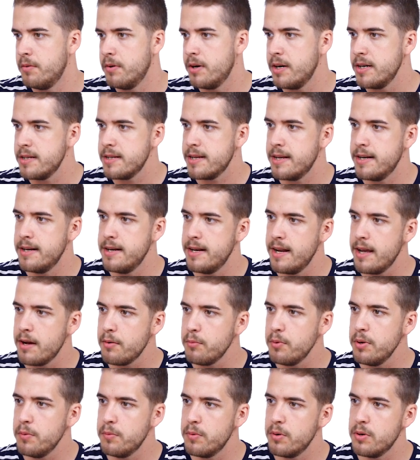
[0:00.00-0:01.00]
Right, and
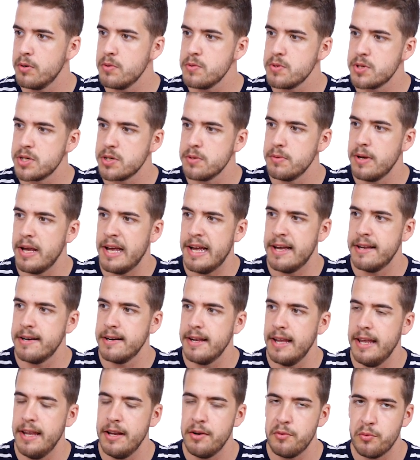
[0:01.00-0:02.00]
now we will also
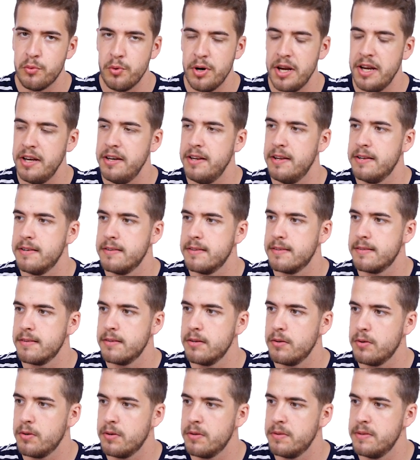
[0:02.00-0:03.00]
add a gradient
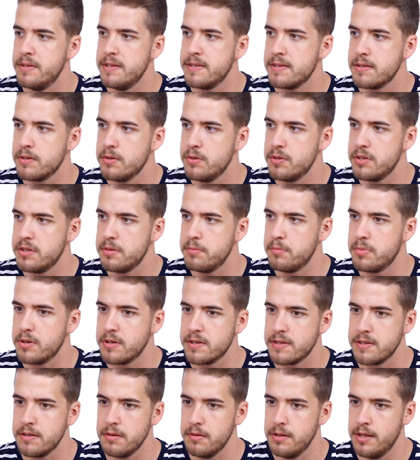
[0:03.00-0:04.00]
on this content
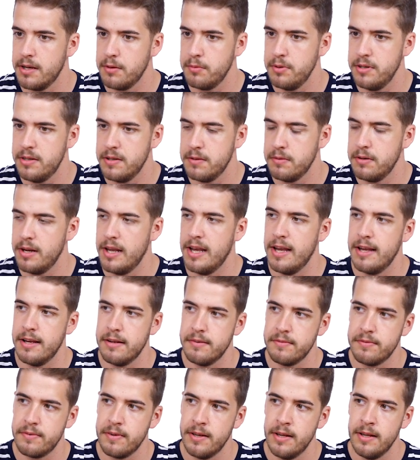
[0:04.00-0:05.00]
box so that we don't
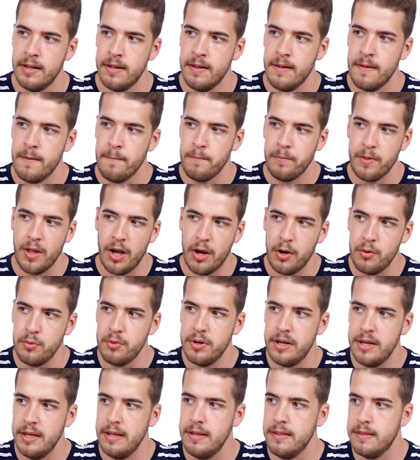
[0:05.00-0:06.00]
have
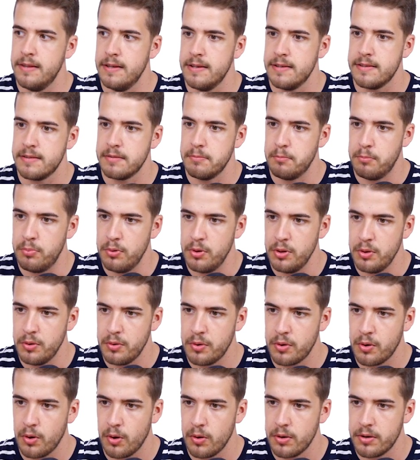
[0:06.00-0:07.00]
only this blue
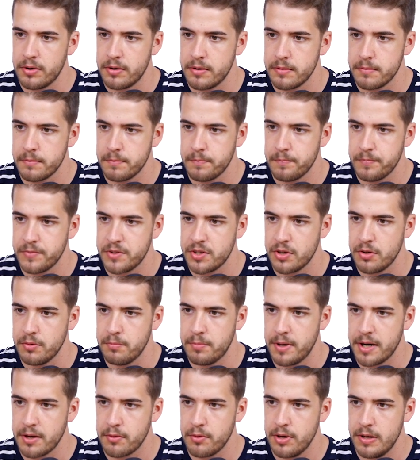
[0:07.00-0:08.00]
color. So
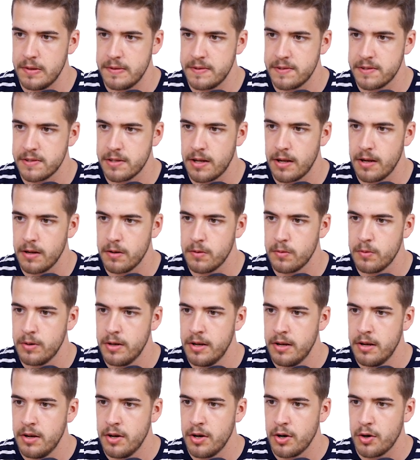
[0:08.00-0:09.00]
background style,
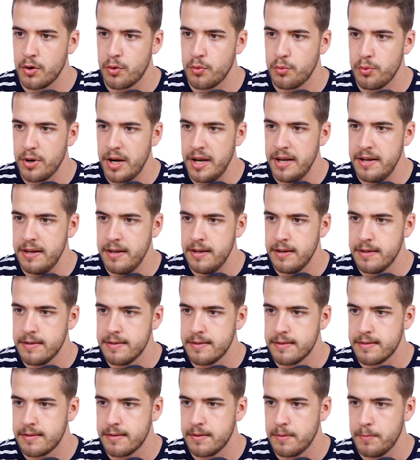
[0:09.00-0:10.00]

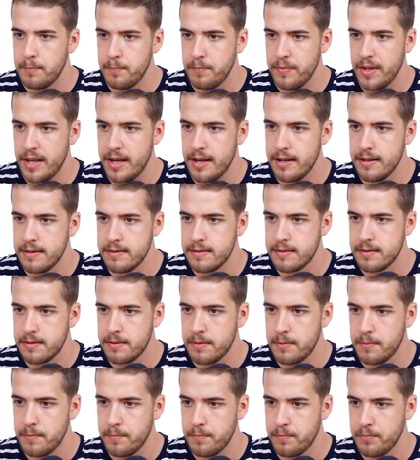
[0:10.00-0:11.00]
gradient, and
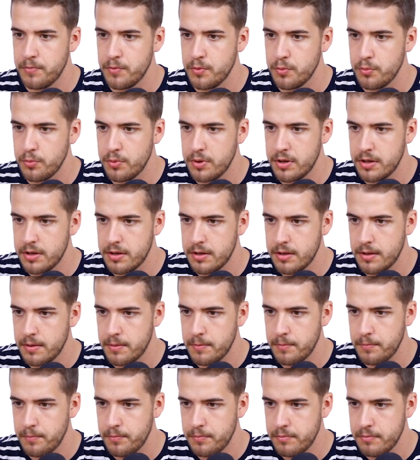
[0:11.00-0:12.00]
I'm
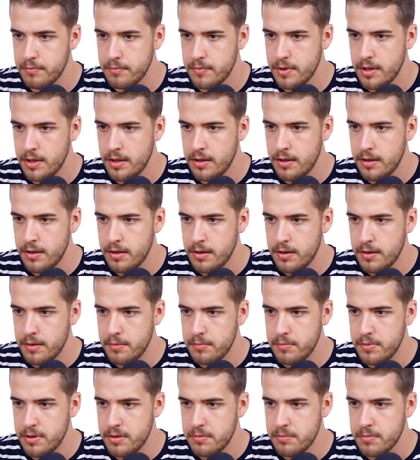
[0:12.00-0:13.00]
gonna
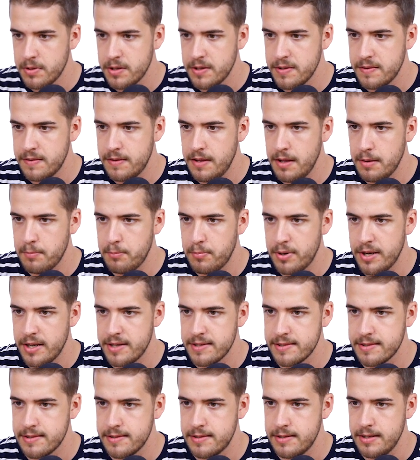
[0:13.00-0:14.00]
minimize the
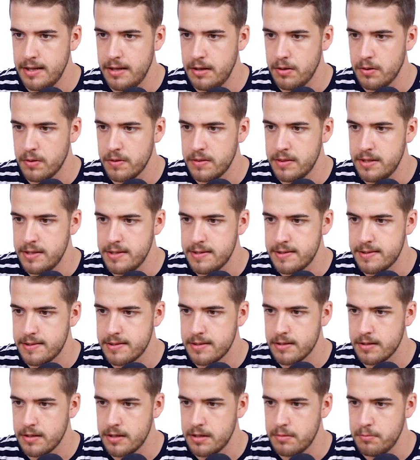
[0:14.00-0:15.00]
opacity on this
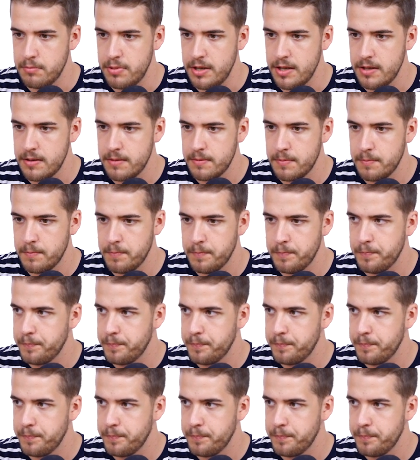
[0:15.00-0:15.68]
side a bit.